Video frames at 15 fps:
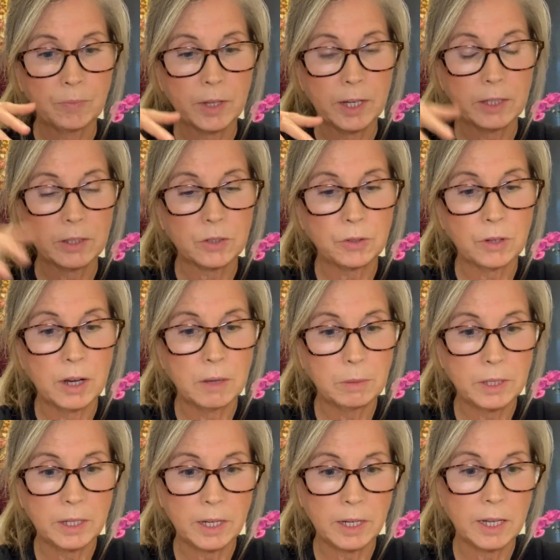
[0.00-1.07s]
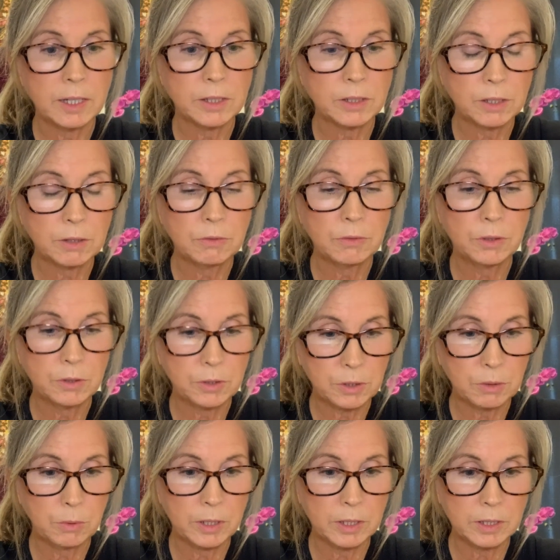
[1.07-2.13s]
extrapolating out into the future.
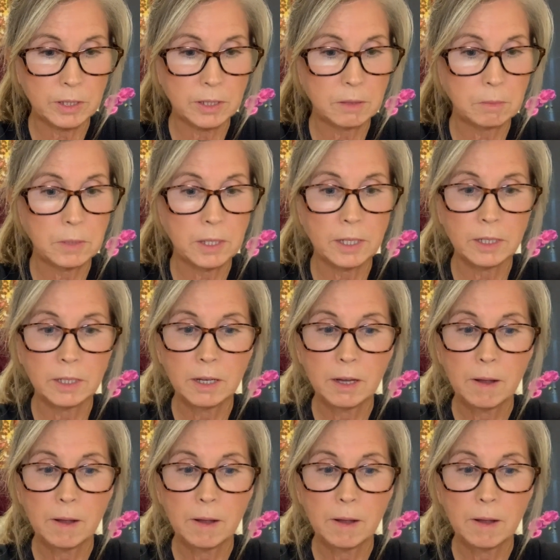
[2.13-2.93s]
What does this mean?